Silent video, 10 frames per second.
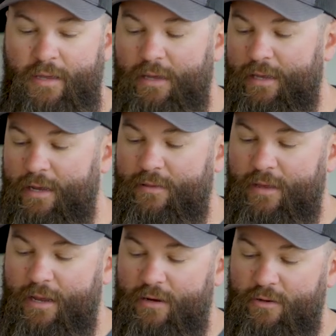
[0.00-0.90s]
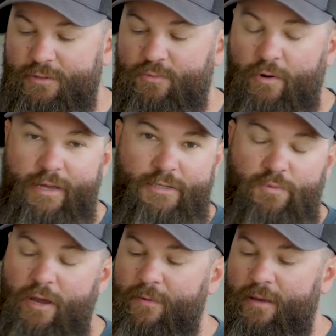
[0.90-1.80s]
Again, they can use
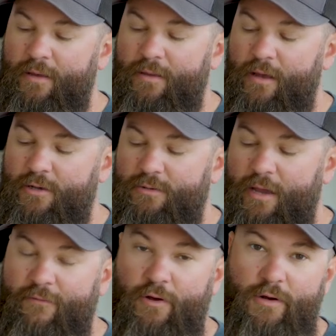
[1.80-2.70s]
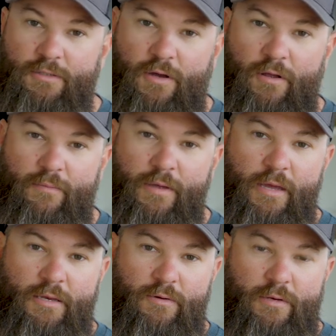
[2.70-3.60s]
1" webbing. They also have hooks on them
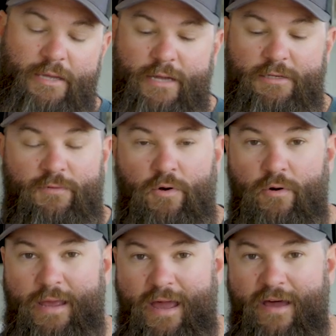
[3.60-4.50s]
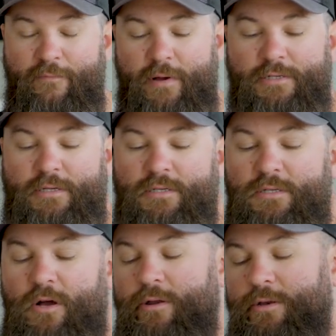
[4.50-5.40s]
to attach if you already have bungee
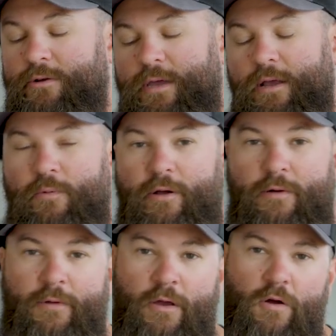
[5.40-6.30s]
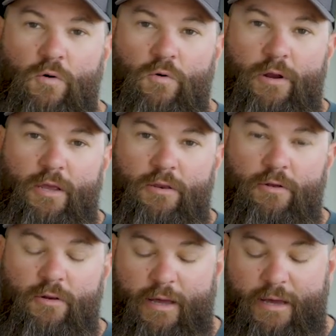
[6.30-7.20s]
installed in your tank well, or you can
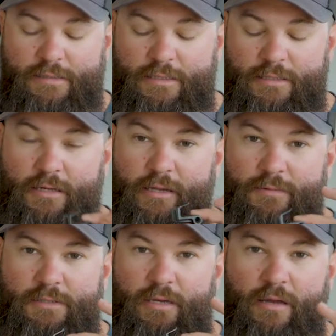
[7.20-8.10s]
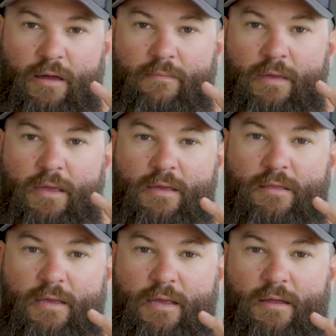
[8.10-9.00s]
utilize these clips that come in
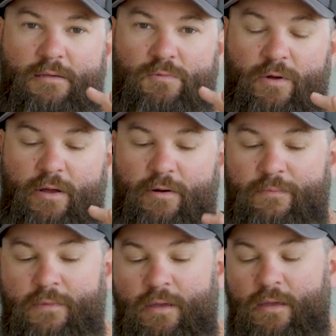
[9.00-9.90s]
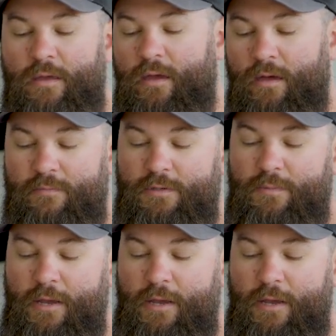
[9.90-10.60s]
the kit as well to be